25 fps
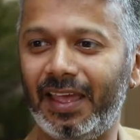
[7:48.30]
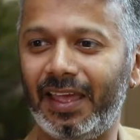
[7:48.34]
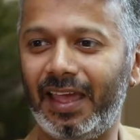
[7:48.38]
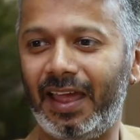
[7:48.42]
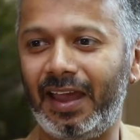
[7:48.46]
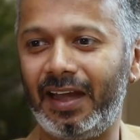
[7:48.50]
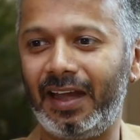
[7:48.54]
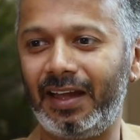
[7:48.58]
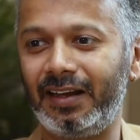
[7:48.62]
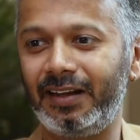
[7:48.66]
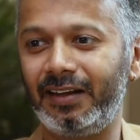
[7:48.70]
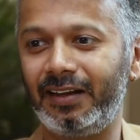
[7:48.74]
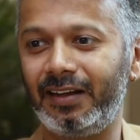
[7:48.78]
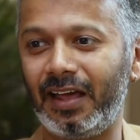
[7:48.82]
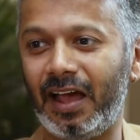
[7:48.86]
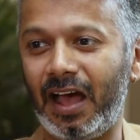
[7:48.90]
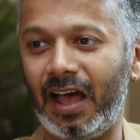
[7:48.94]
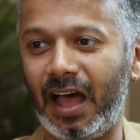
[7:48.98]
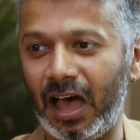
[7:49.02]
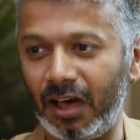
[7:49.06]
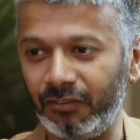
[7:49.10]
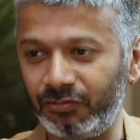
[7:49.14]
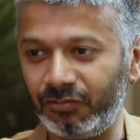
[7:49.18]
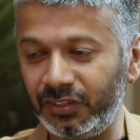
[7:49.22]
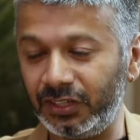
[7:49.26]
and
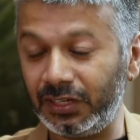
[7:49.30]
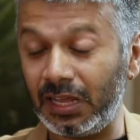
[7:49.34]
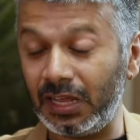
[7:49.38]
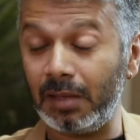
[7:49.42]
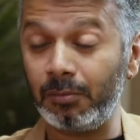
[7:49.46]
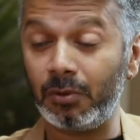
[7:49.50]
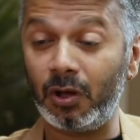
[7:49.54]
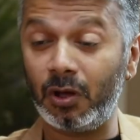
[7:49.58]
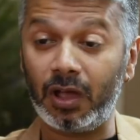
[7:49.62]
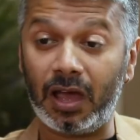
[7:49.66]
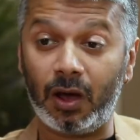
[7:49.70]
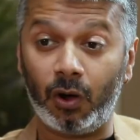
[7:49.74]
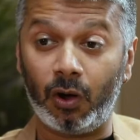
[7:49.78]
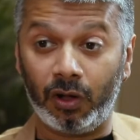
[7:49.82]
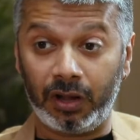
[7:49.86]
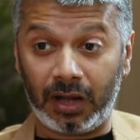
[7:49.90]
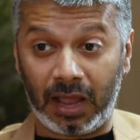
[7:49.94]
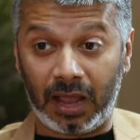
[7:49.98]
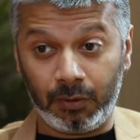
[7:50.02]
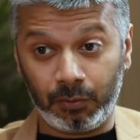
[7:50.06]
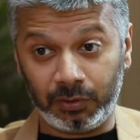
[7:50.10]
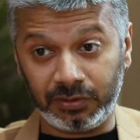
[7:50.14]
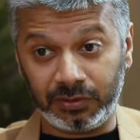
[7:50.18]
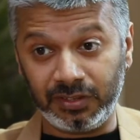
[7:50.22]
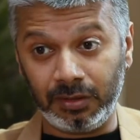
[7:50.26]
half the time or
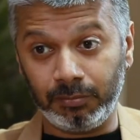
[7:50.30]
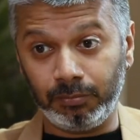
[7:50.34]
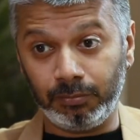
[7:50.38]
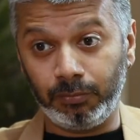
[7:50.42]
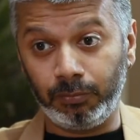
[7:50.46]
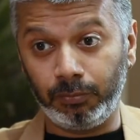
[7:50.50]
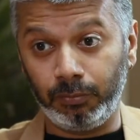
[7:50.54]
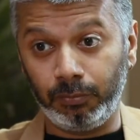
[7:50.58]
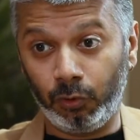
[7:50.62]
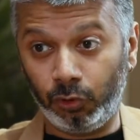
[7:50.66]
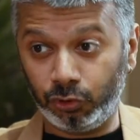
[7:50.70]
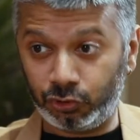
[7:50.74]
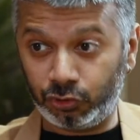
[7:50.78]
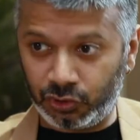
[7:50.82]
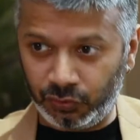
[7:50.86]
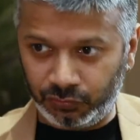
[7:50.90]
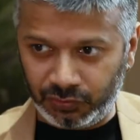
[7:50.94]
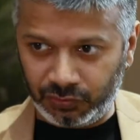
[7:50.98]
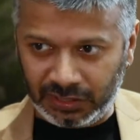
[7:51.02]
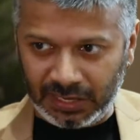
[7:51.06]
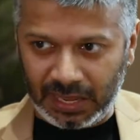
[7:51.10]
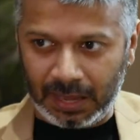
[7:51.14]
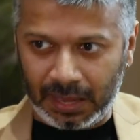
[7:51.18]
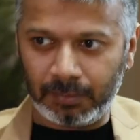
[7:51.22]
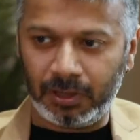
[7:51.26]
I would say most
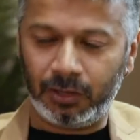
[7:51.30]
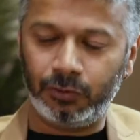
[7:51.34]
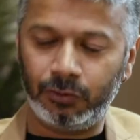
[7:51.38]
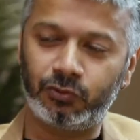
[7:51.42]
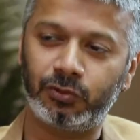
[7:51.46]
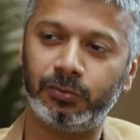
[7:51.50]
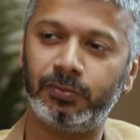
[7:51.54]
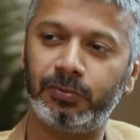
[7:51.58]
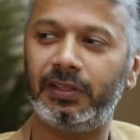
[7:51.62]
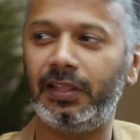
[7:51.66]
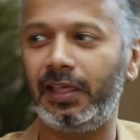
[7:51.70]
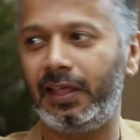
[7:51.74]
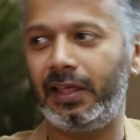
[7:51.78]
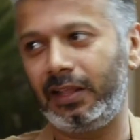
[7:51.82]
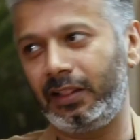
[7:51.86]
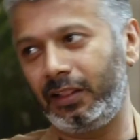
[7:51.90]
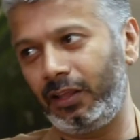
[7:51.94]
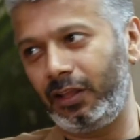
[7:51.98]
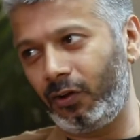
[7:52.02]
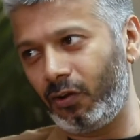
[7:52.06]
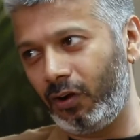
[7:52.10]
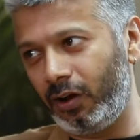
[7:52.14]
of the time I used to be there in the